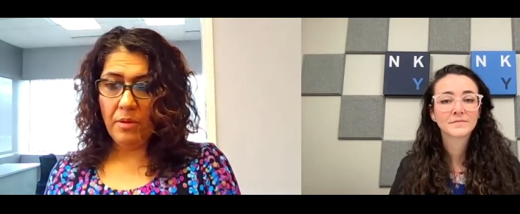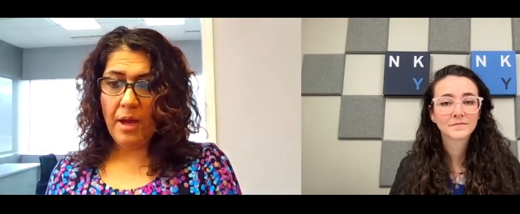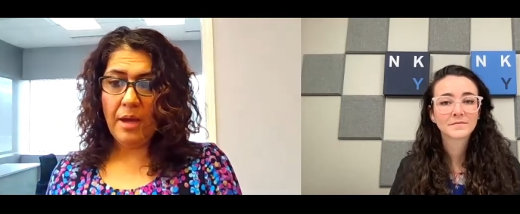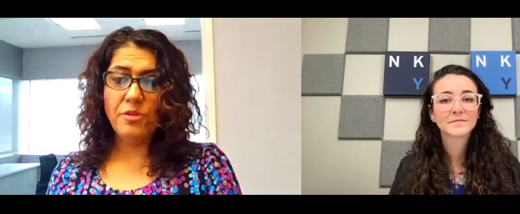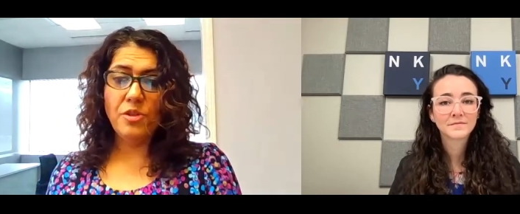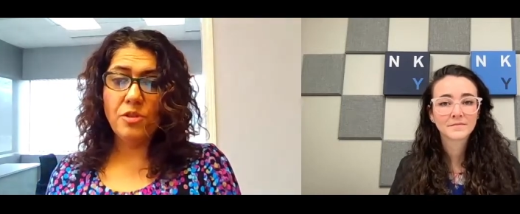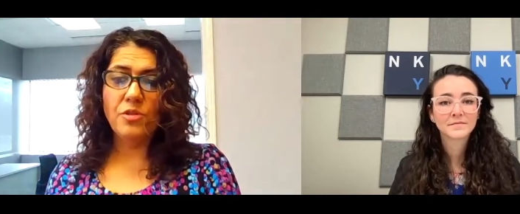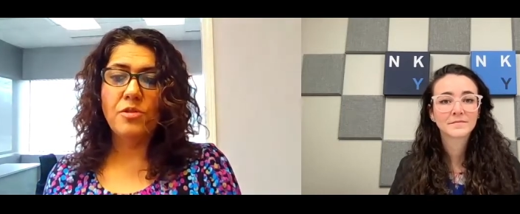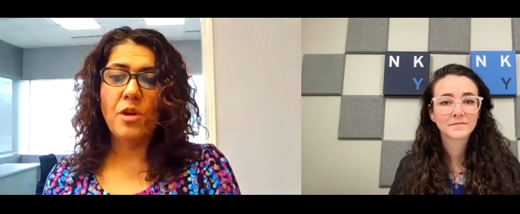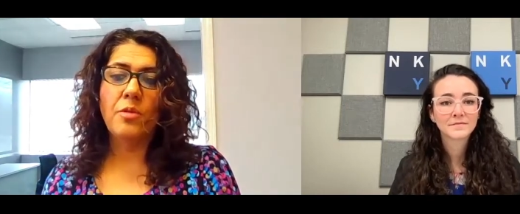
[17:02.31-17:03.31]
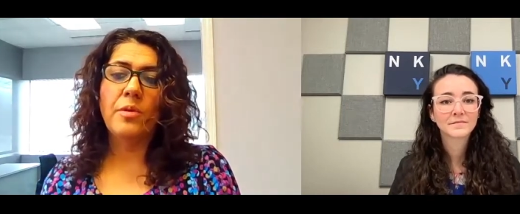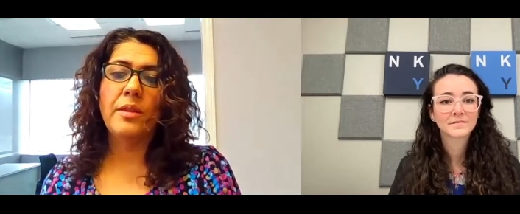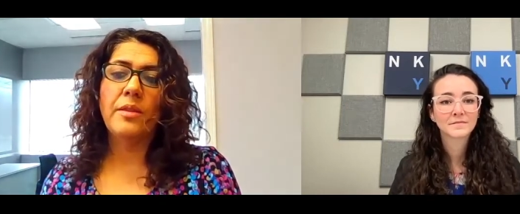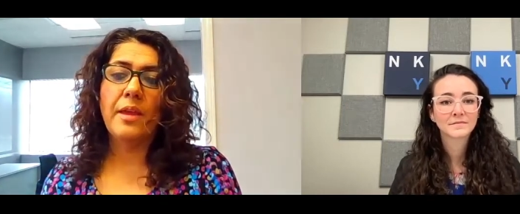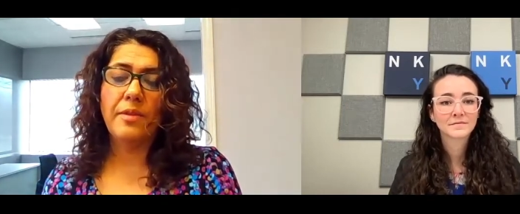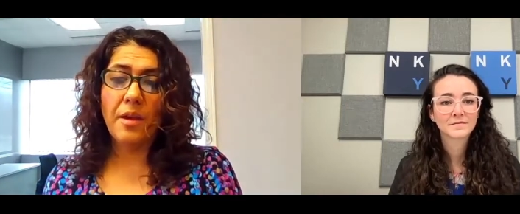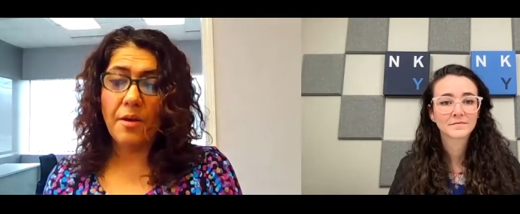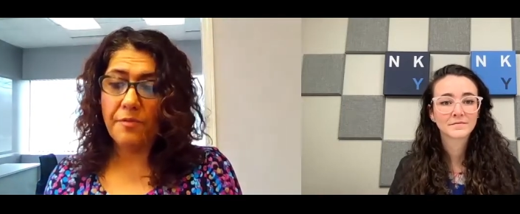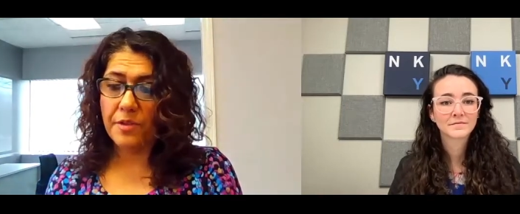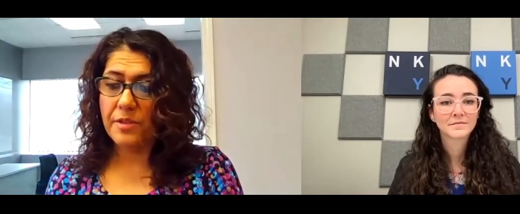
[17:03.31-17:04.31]
Speaker 1: Uh, just knowing that the
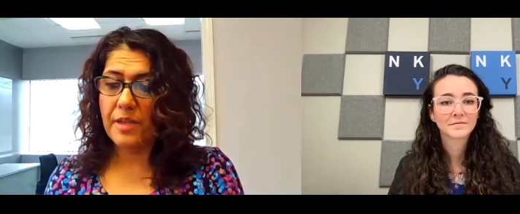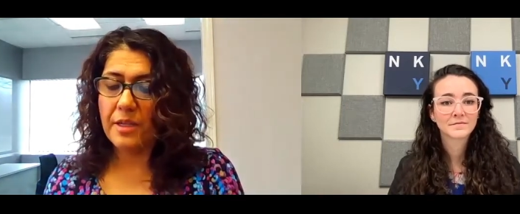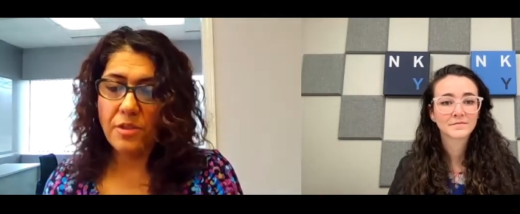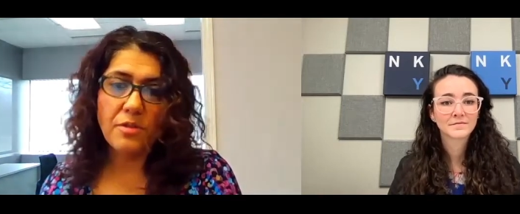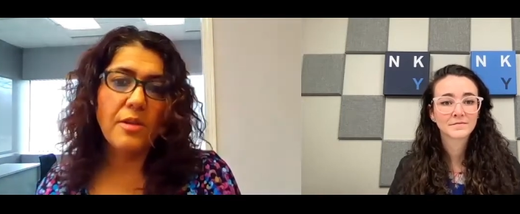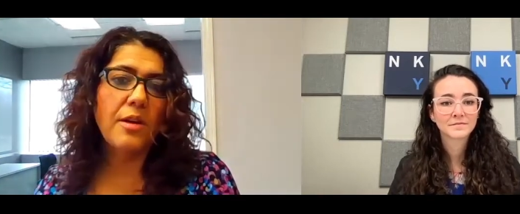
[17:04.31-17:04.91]
conversations are